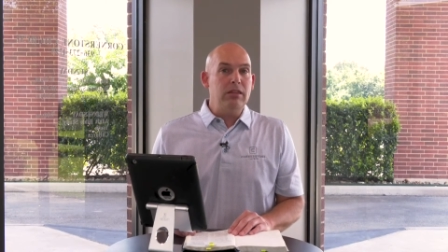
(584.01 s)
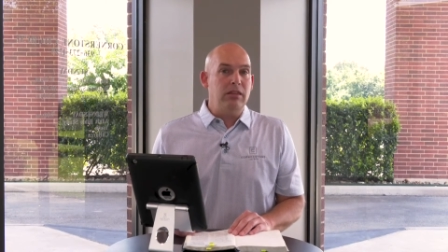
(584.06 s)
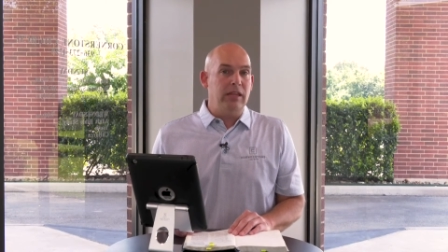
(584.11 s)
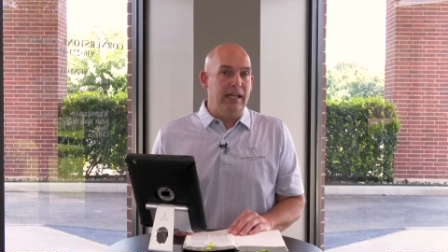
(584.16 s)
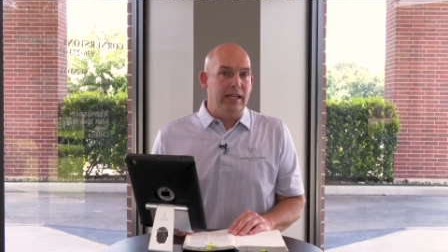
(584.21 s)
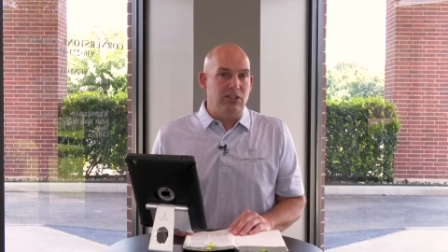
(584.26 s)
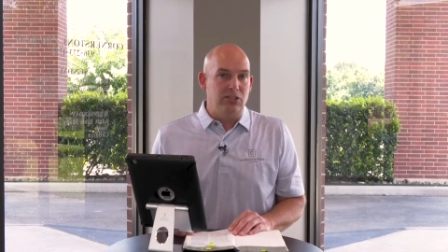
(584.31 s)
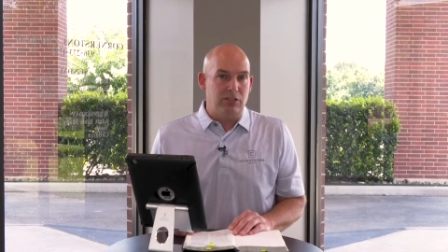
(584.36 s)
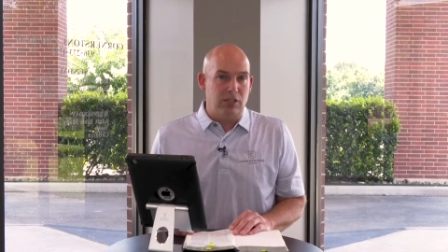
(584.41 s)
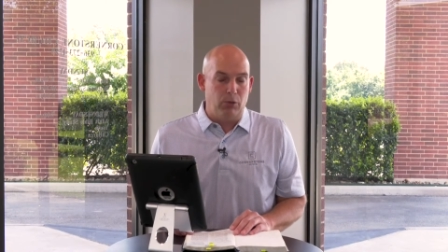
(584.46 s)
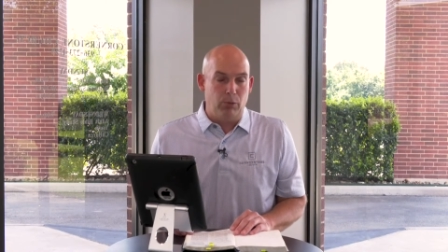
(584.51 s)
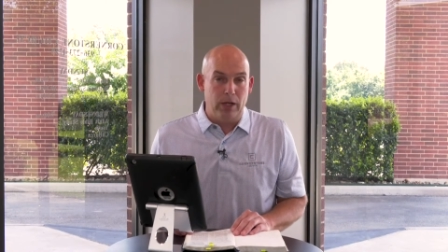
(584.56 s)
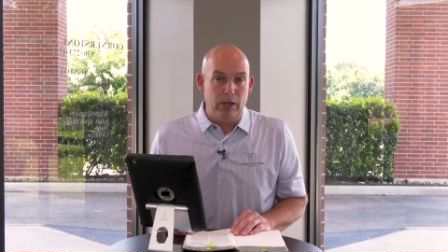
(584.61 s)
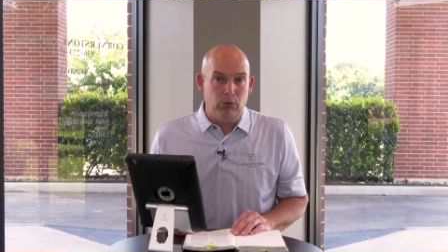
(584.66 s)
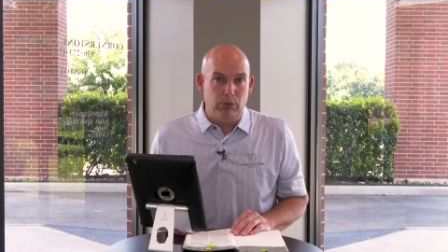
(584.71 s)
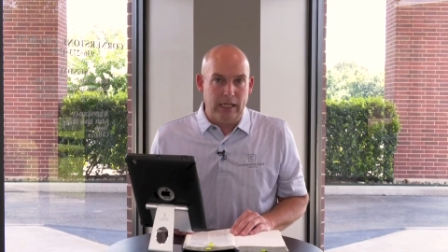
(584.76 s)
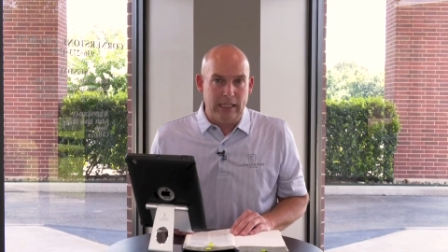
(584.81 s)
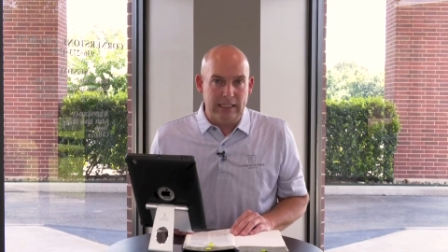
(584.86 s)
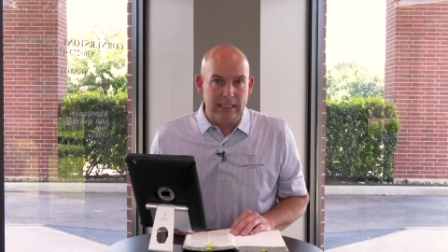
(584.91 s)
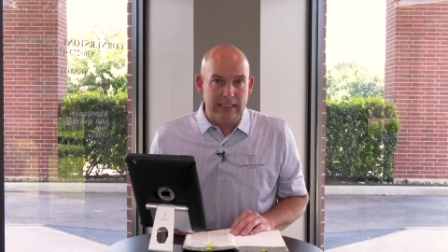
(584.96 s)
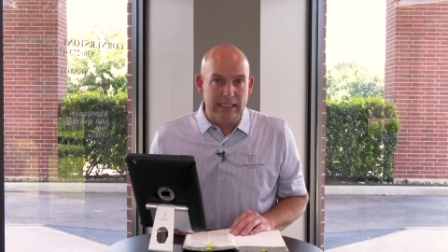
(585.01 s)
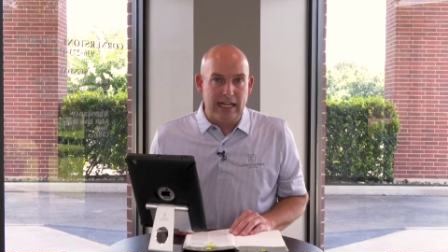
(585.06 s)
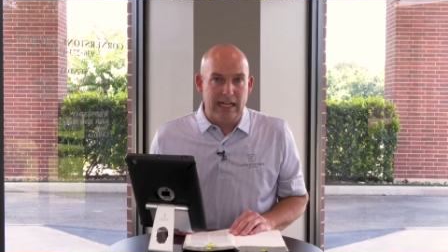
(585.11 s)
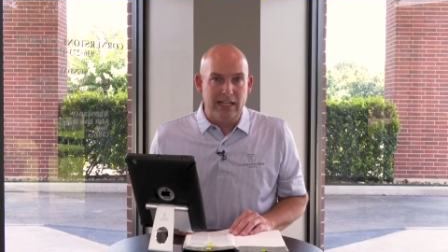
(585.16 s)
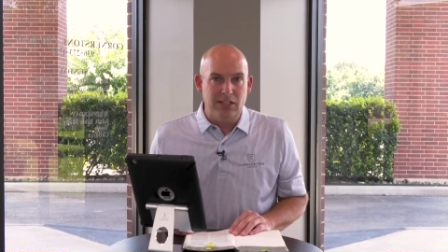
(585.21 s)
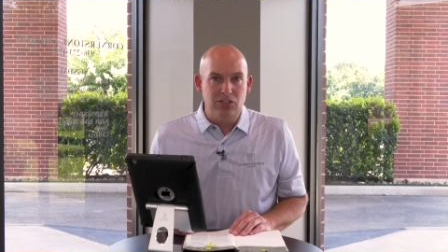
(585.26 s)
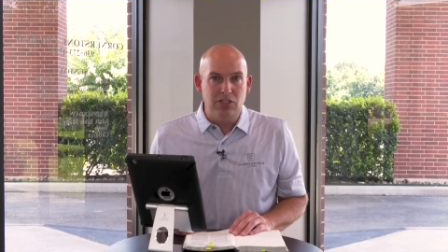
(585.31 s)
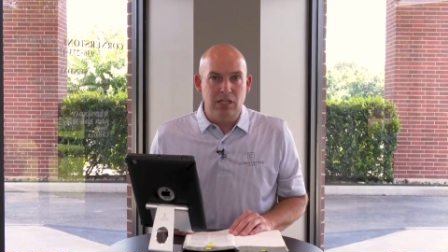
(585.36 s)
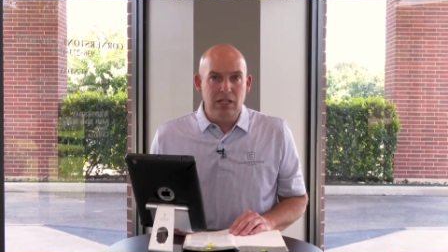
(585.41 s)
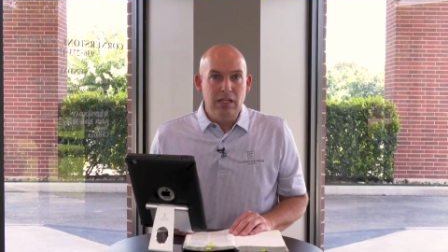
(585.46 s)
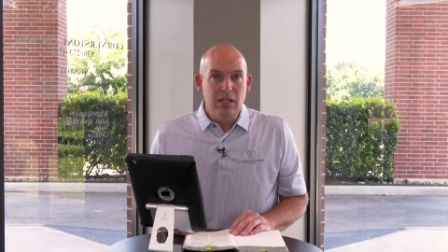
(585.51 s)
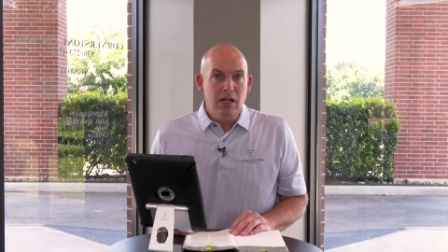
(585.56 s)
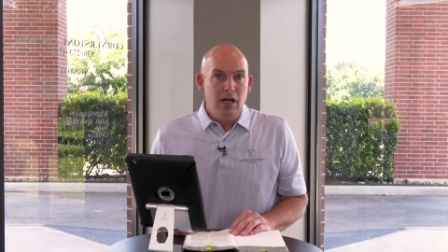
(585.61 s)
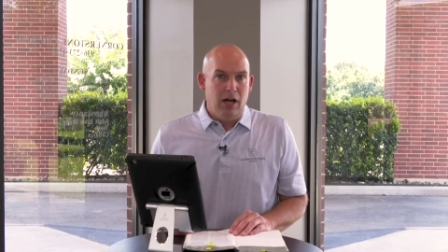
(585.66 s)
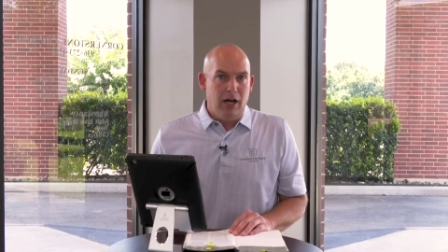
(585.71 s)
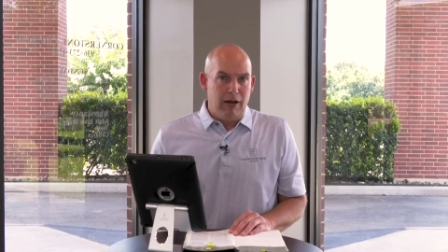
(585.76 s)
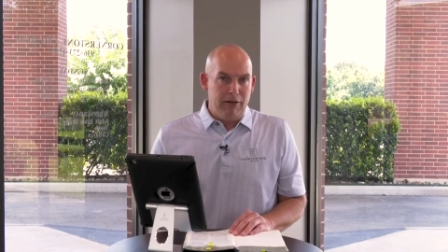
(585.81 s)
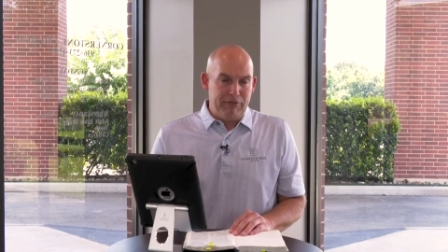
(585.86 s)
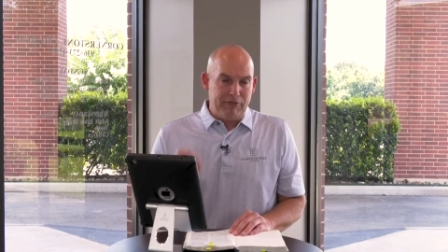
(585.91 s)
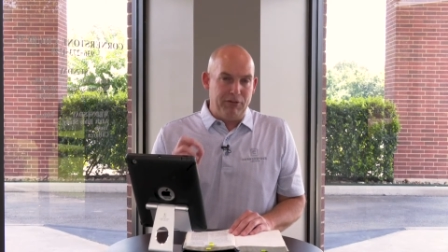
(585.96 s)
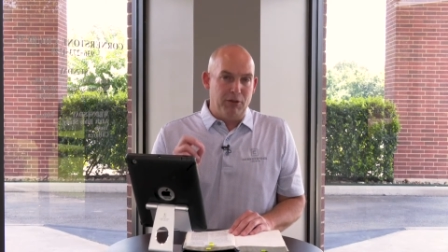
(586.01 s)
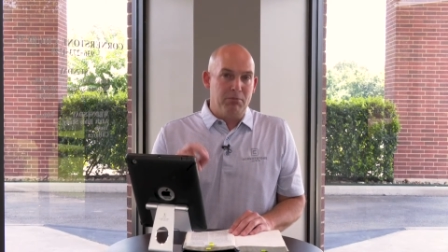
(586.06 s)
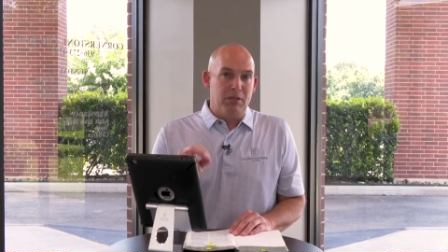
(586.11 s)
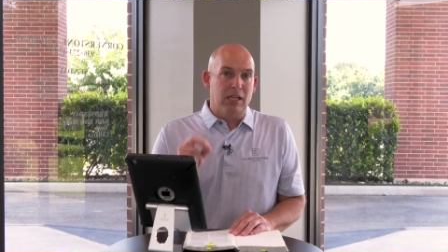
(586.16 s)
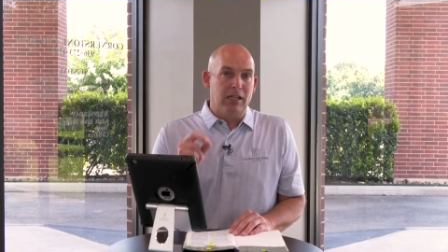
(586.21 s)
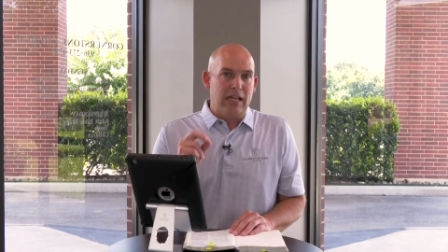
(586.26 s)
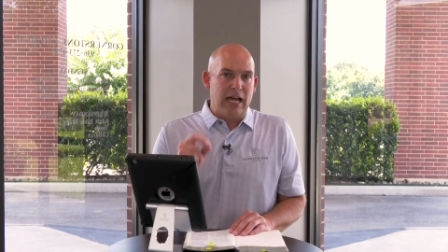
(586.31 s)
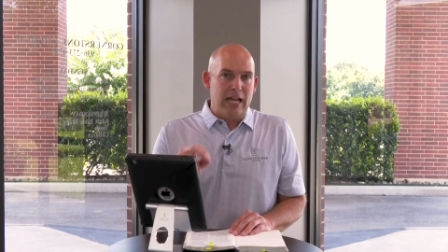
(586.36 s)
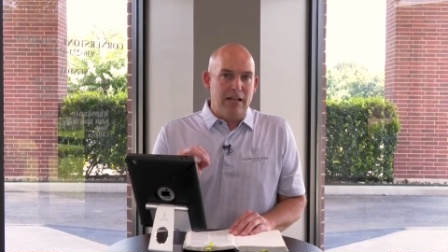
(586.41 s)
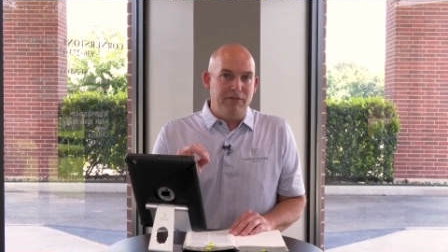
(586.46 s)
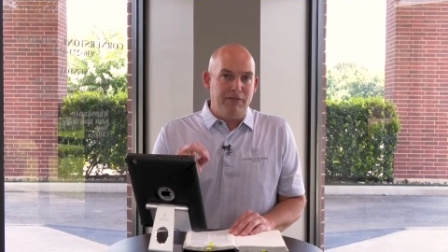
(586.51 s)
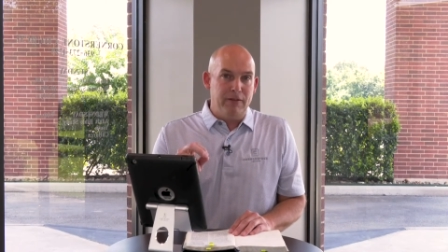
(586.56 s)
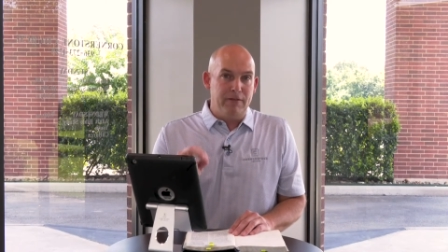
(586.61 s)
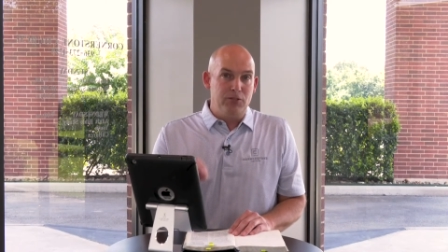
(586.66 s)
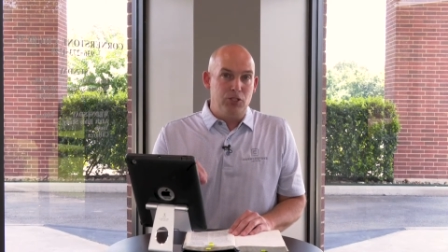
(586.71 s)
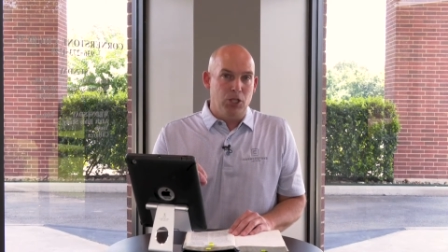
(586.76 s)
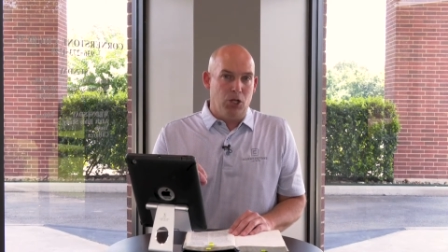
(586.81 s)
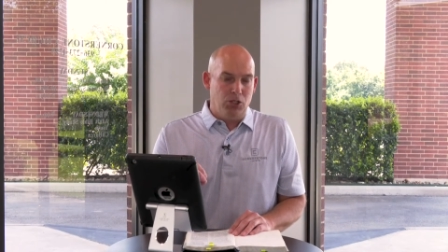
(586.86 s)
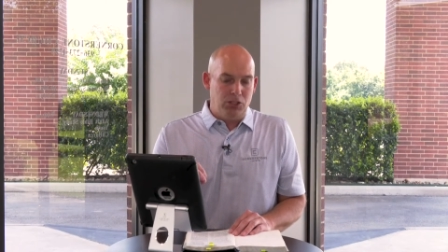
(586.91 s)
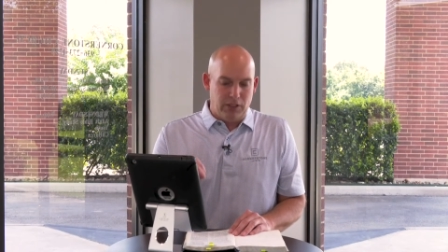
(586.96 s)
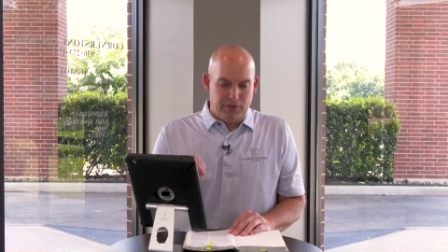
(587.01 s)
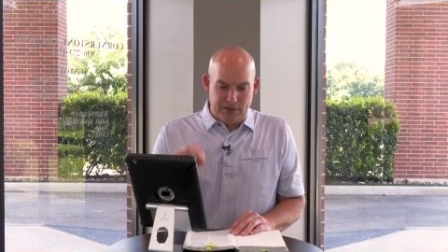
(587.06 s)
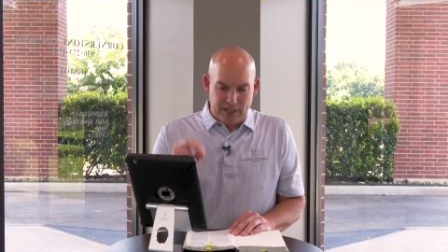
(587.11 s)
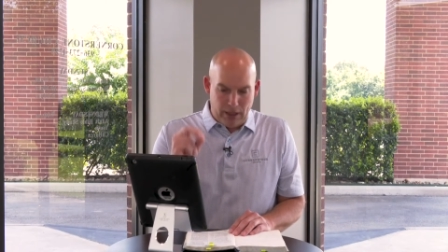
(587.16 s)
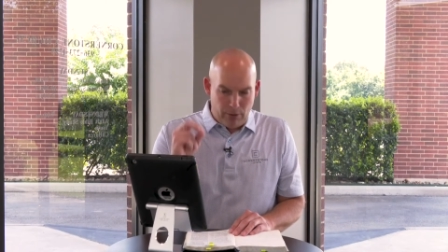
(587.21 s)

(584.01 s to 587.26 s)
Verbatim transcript: things that we recognize uh, from the life of Joseph.